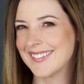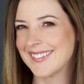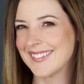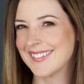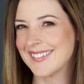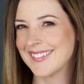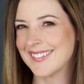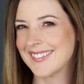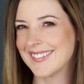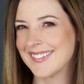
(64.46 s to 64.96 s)

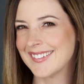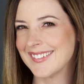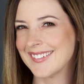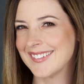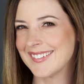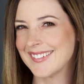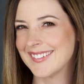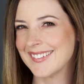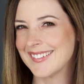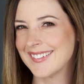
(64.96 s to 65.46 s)

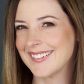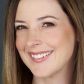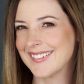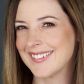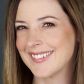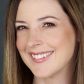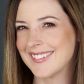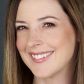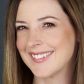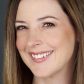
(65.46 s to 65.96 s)

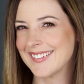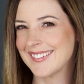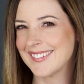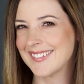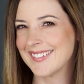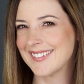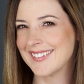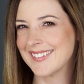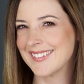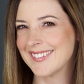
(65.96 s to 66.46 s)

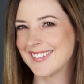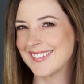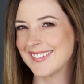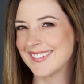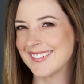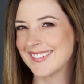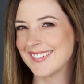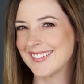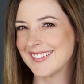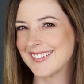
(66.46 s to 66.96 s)

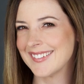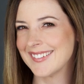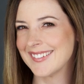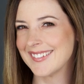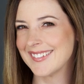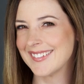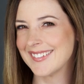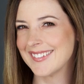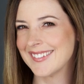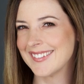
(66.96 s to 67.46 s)

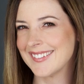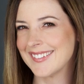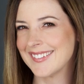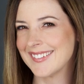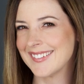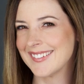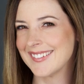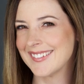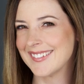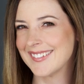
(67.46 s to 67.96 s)

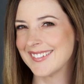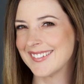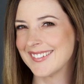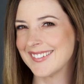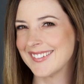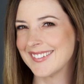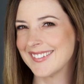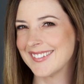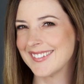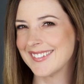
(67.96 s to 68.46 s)

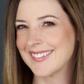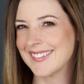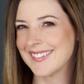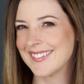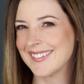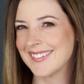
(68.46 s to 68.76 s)
(silent)